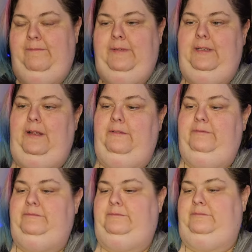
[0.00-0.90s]
you know.
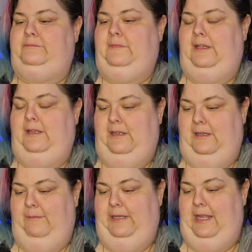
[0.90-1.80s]

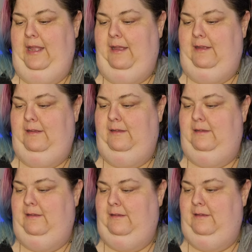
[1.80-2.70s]
But yeah.
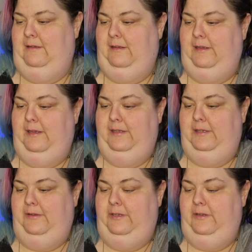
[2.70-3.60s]

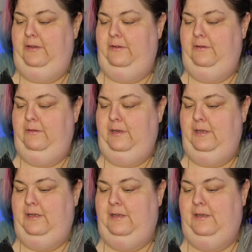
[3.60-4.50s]
So you
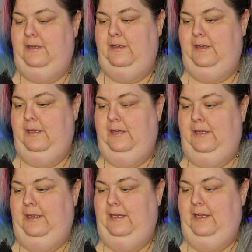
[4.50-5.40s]

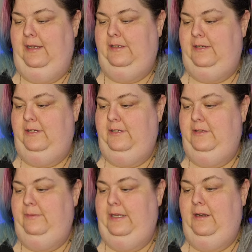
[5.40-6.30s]
can enter
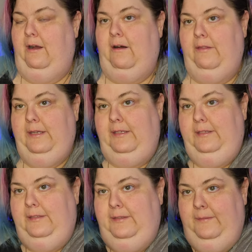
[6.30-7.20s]
to win all
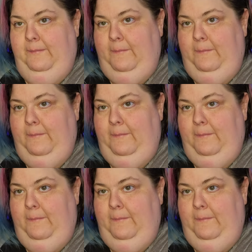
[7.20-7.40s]
this